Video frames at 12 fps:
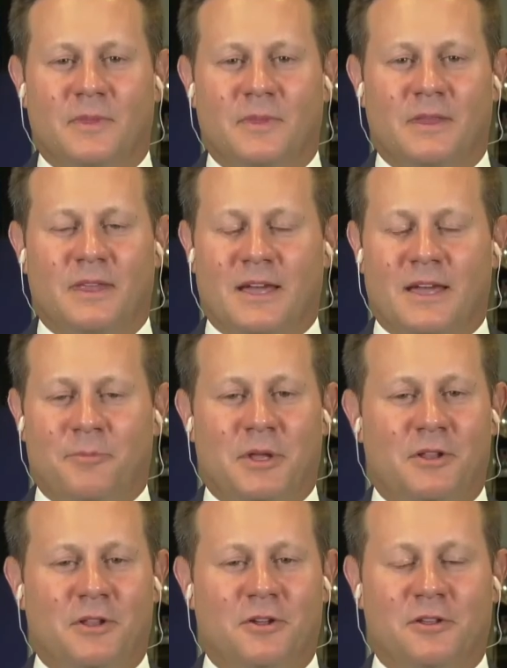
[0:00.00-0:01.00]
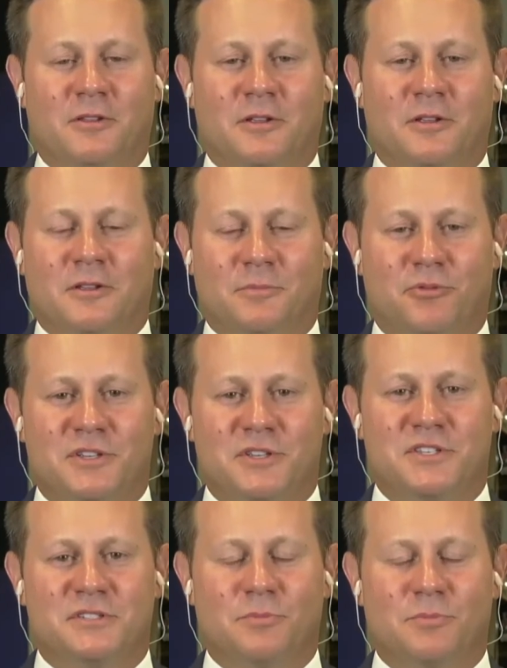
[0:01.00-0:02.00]
Yeah, I mean, look, the
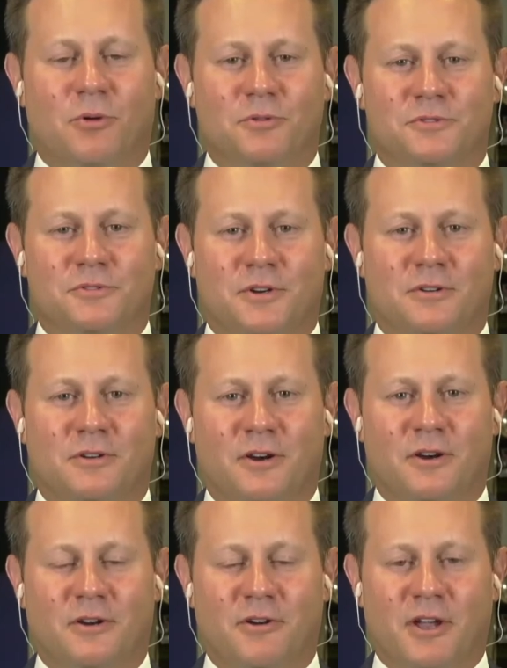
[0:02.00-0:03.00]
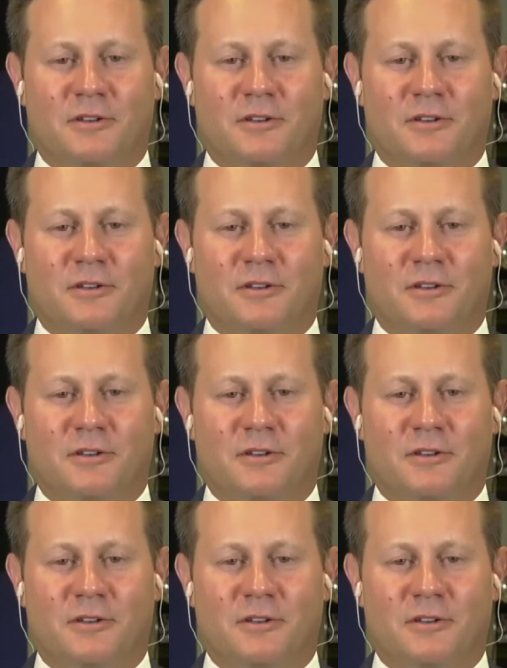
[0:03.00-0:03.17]
preseason polls are great.